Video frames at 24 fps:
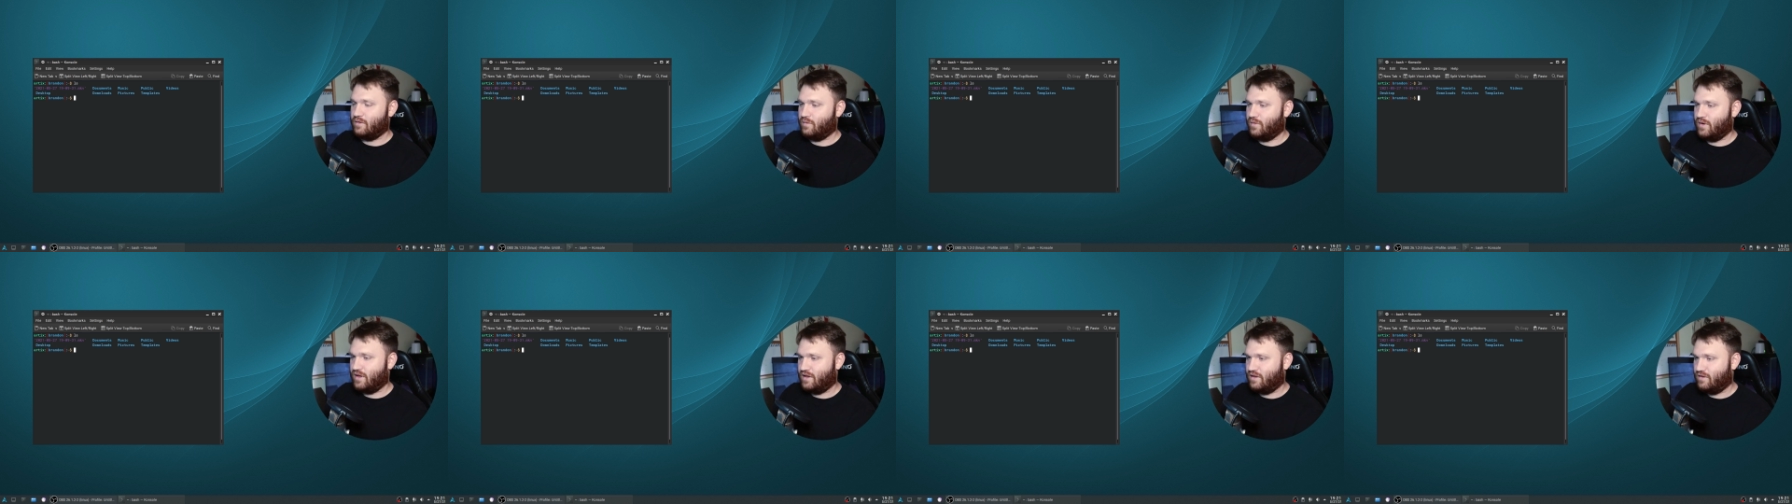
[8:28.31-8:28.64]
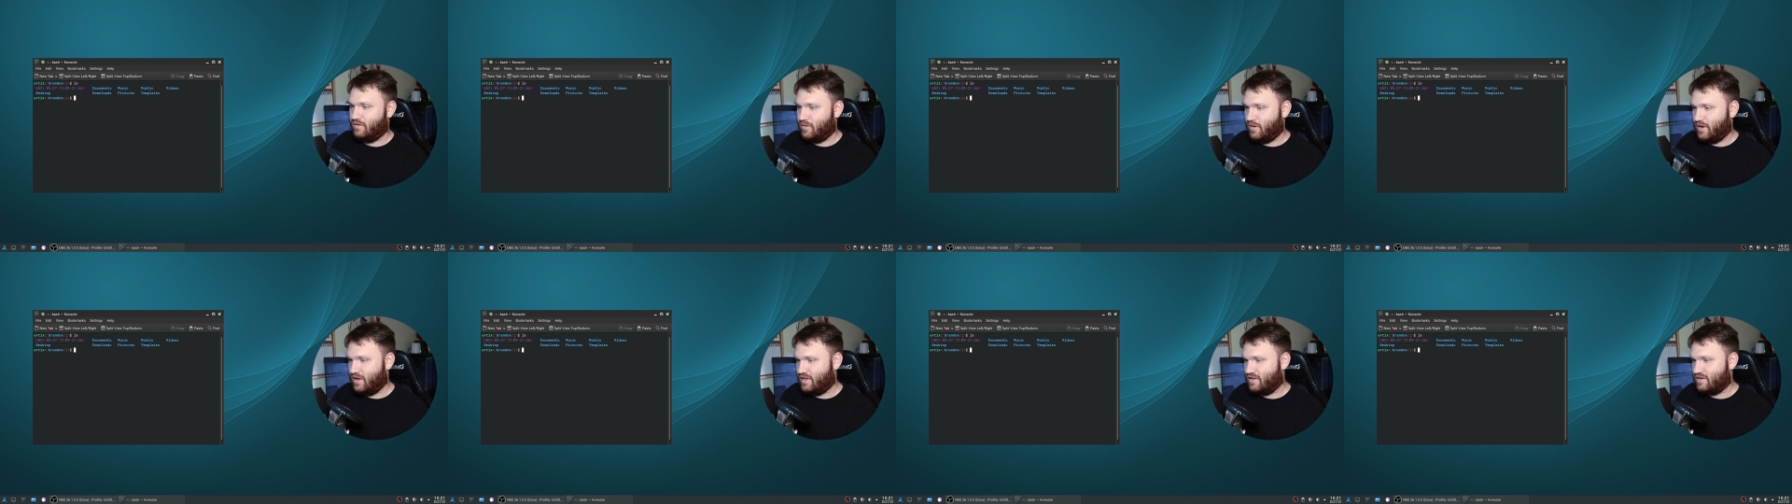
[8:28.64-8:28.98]

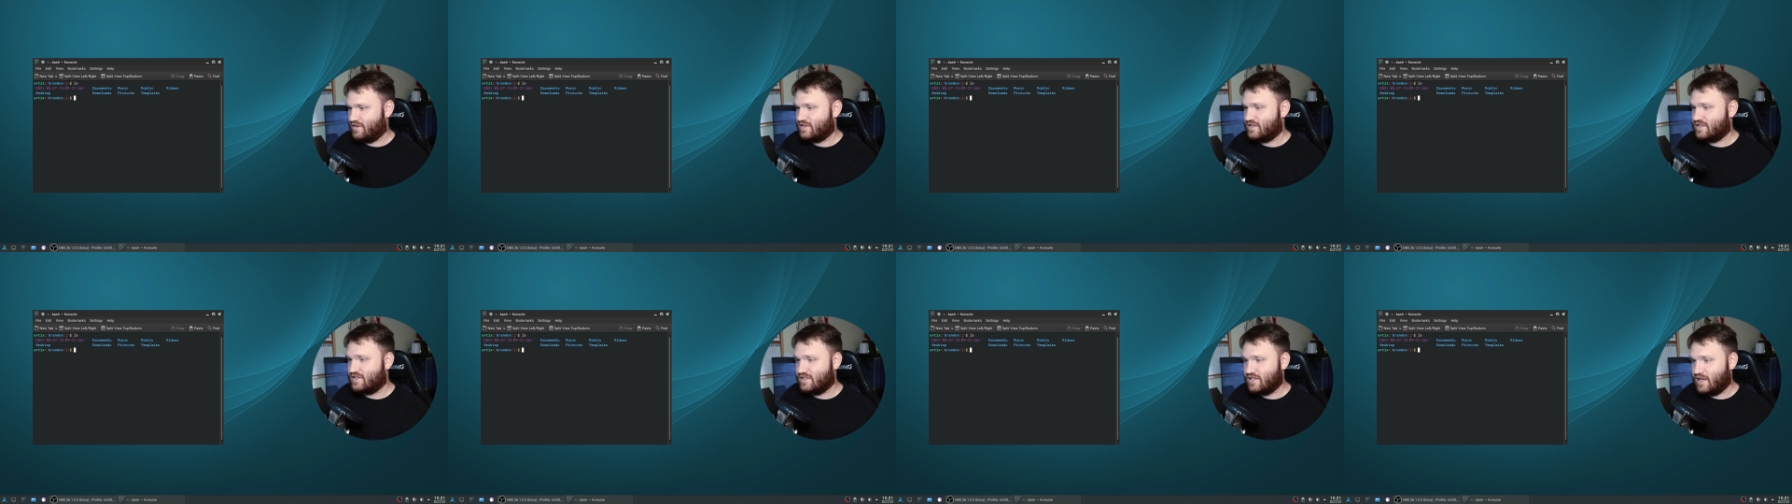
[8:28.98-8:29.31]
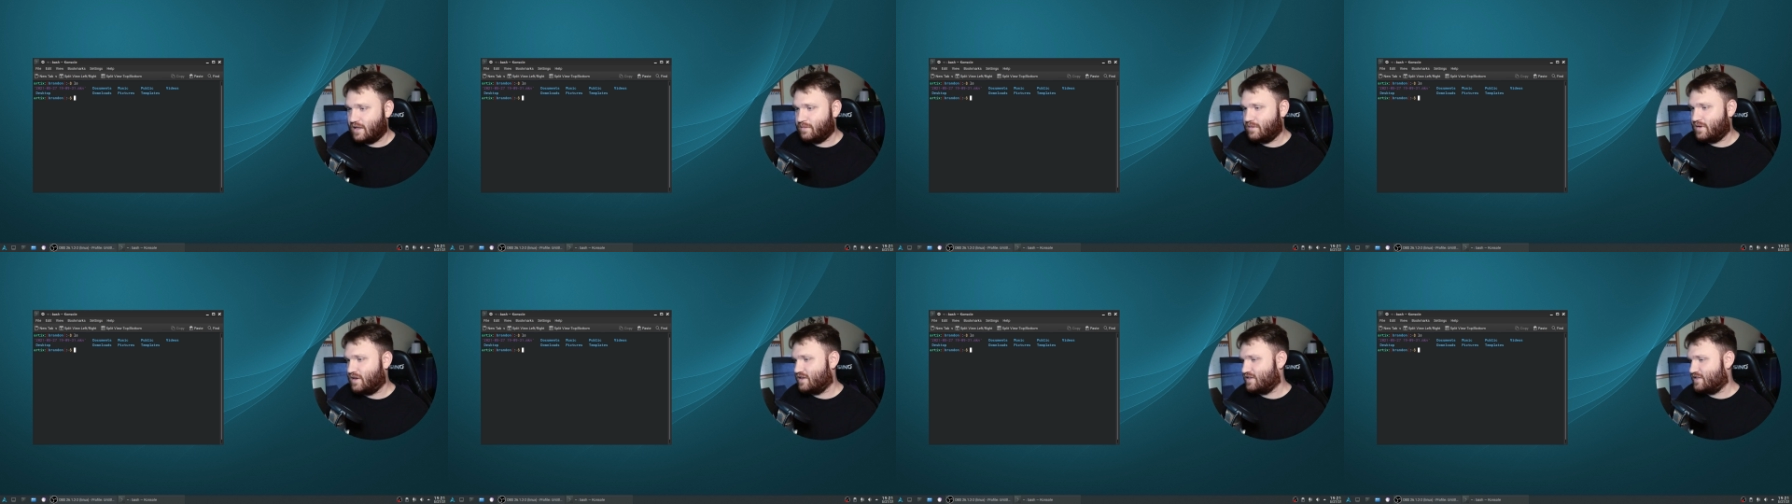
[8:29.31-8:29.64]
went with
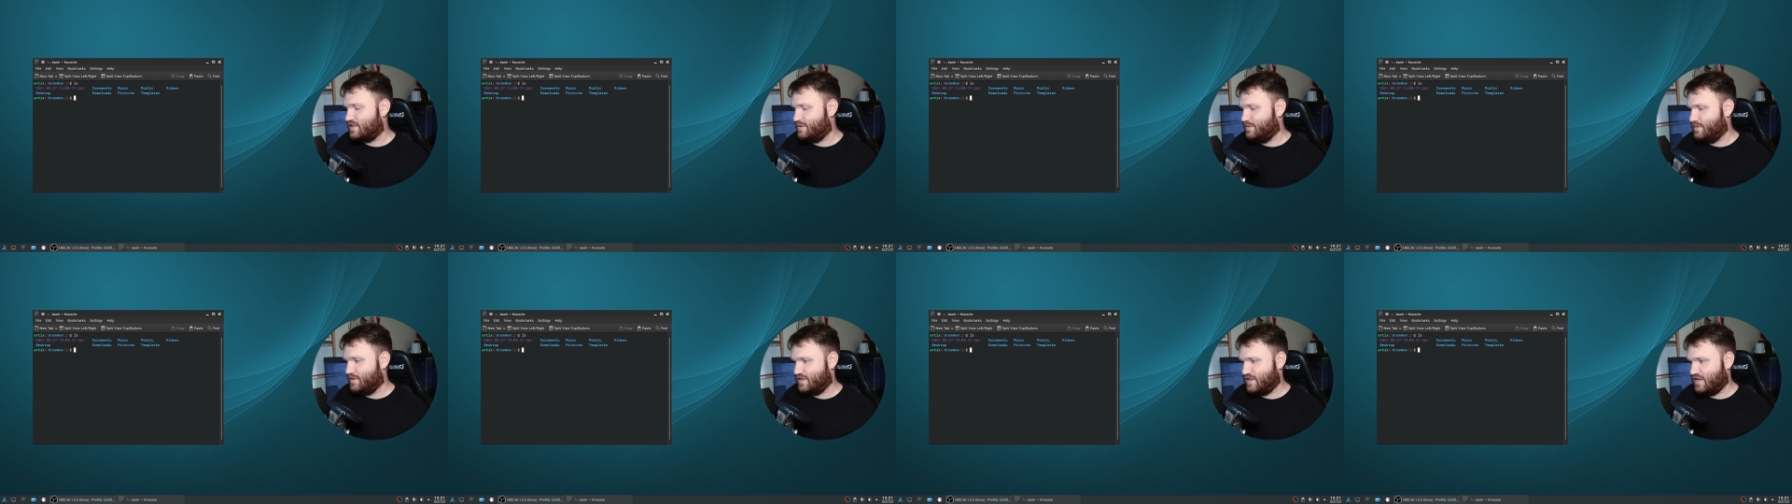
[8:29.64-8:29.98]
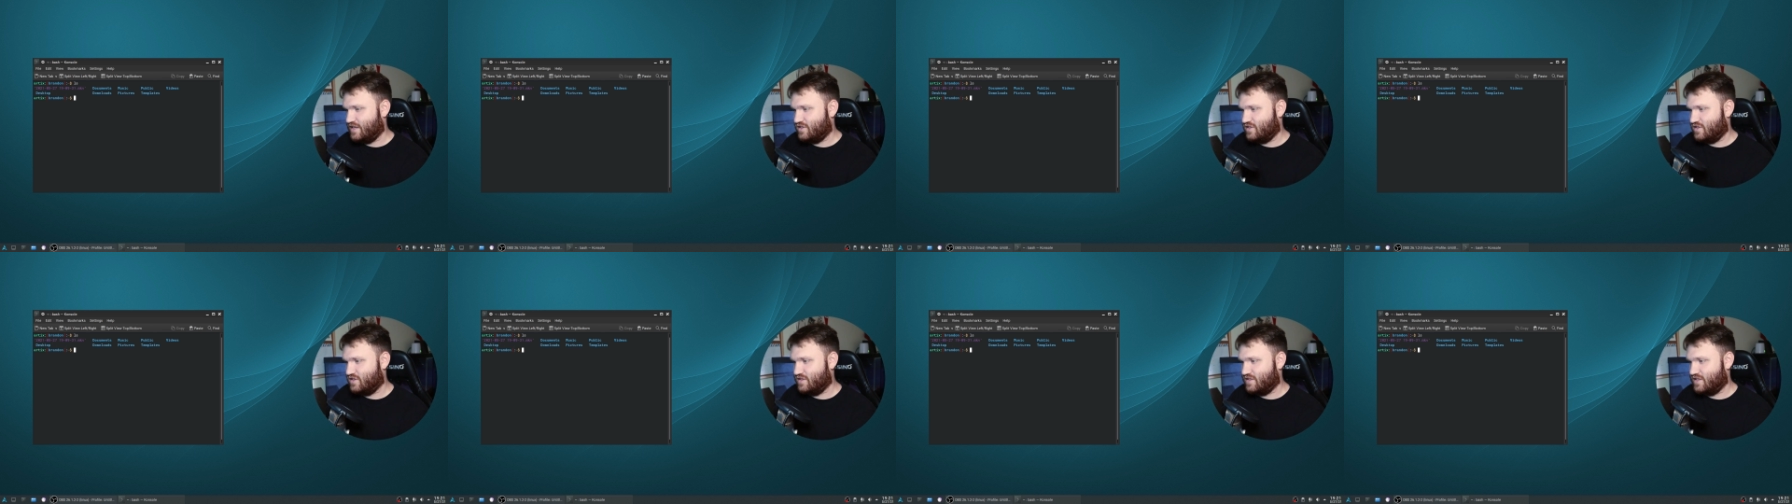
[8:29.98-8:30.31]
some
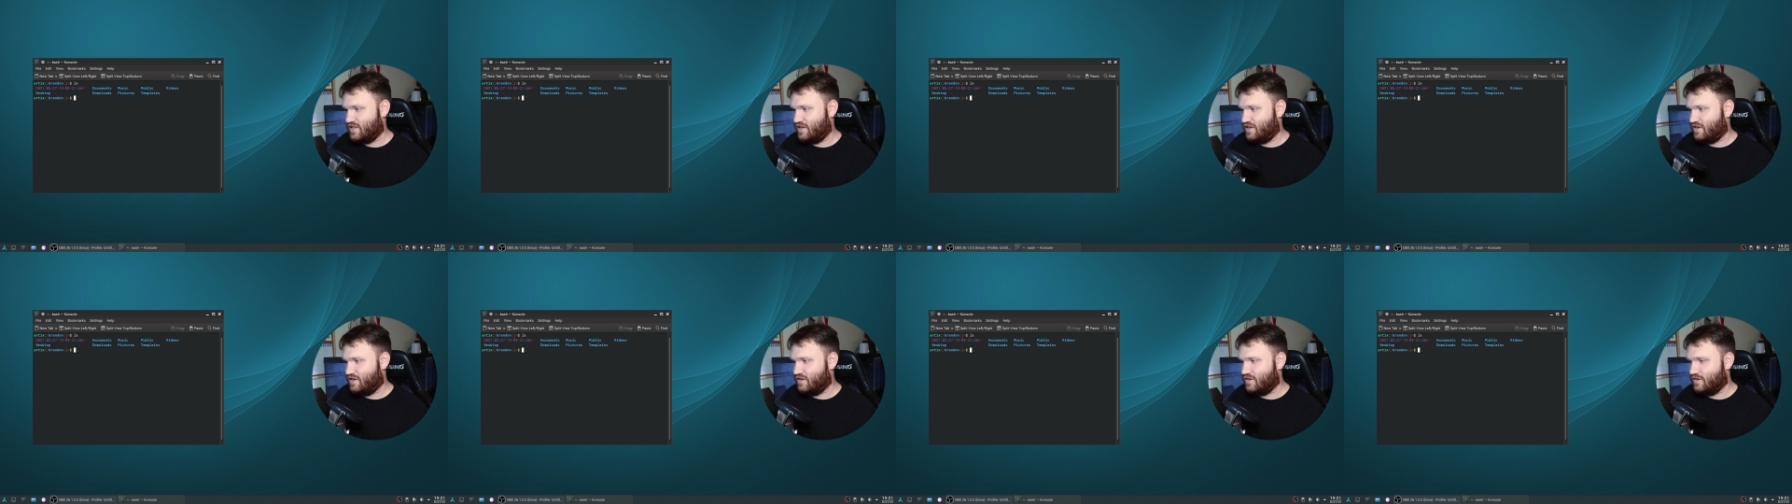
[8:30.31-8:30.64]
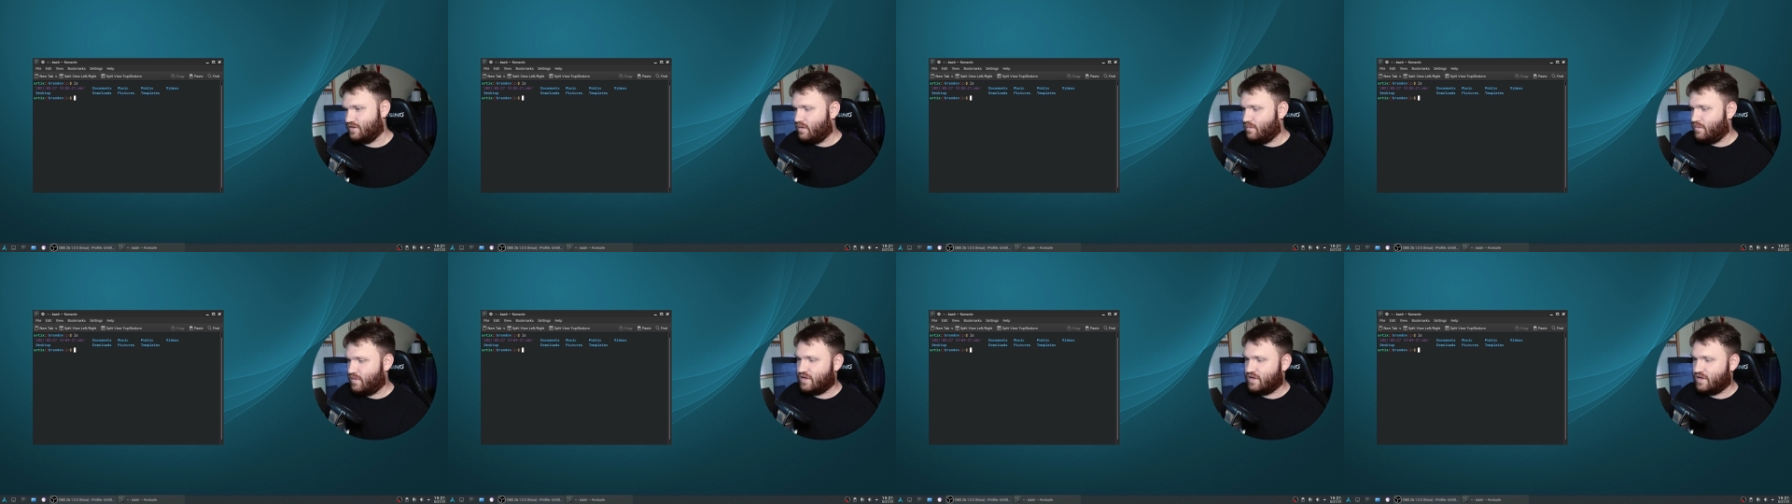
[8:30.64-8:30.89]
customizations here